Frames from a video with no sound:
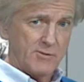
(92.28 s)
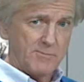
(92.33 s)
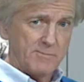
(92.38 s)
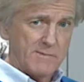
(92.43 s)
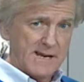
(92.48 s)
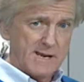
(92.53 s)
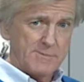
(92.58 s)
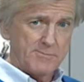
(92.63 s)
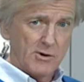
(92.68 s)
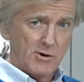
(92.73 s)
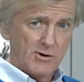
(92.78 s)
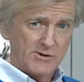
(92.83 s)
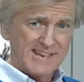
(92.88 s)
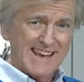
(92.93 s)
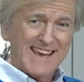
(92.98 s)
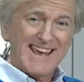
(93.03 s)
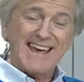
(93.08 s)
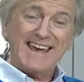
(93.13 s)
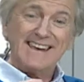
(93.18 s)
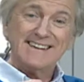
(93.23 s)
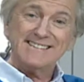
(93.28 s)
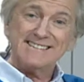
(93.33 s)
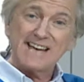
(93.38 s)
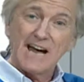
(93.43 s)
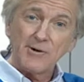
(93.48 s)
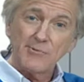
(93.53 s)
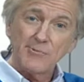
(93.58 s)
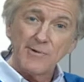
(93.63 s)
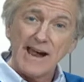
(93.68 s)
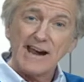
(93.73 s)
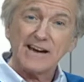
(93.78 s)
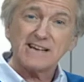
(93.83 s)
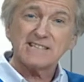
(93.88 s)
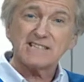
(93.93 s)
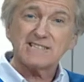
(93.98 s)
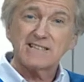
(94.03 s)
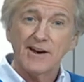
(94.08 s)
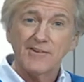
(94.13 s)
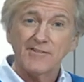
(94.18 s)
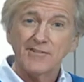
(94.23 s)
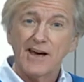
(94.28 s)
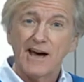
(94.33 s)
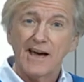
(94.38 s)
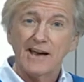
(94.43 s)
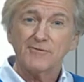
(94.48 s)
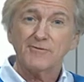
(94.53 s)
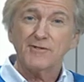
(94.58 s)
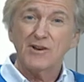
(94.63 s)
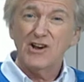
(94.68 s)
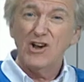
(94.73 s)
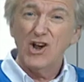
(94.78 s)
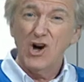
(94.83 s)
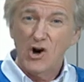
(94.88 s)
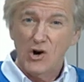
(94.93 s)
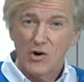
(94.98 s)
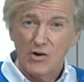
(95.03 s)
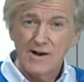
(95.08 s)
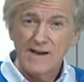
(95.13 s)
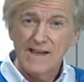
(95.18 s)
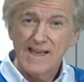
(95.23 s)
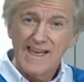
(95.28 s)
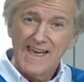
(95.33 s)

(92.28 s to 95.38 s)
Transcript: mini pond in direct sunlight for long,